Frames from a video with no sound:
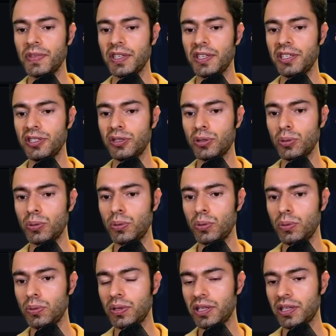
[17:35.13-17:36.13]
is
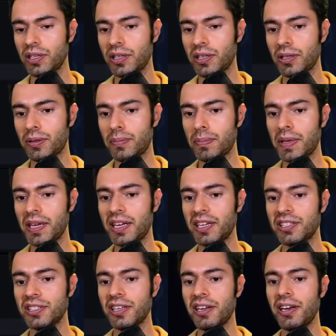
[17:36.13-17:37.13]
to make a
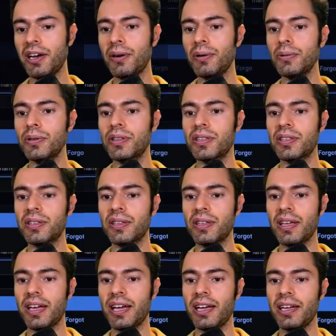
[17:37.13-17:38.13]
sign out
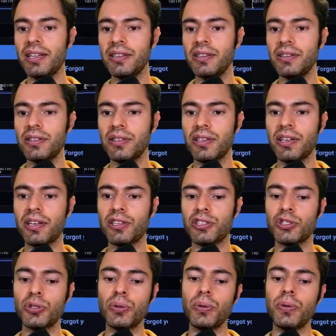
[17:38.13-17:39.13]
and
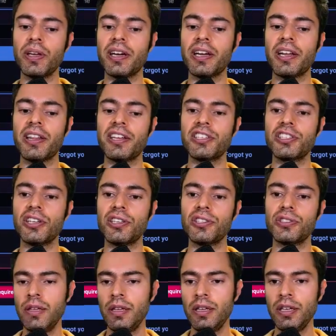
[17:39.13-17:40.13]
show you the
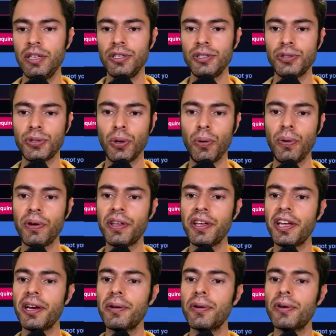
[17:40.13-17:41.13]
credentials. So
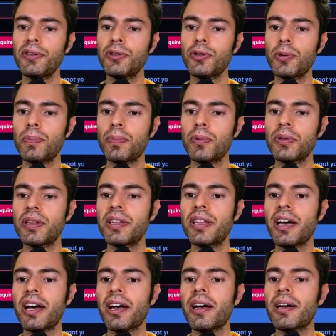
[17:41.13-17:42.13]
here I'm going to put
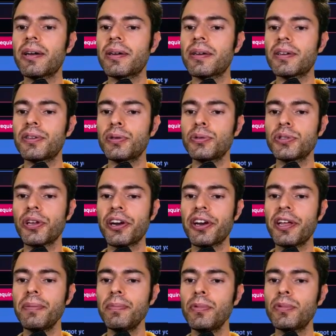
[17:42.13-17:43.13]
the
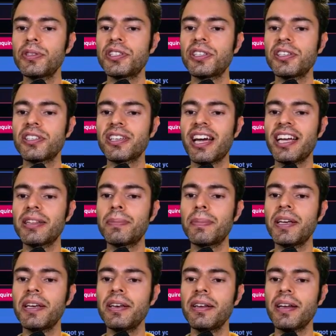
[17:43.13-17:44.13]
username, which is
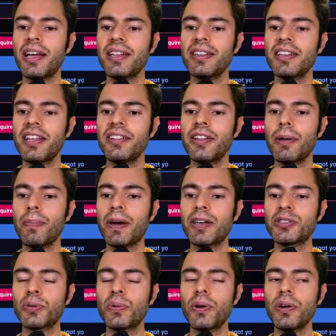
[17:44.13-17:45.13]
admin, and then the
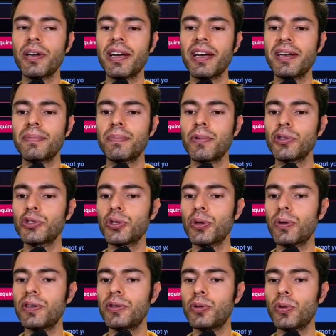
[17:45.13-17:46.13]
password I'm also
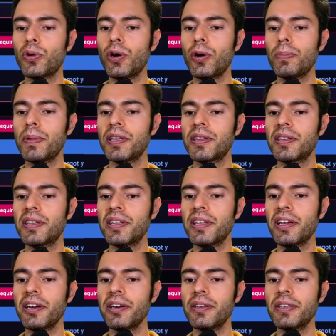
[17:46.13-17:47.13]
going to copy it
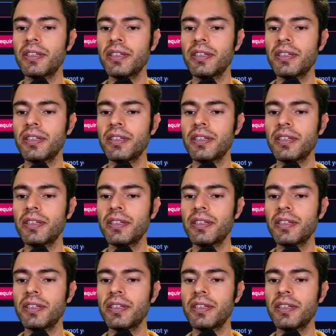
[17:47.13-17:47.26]
here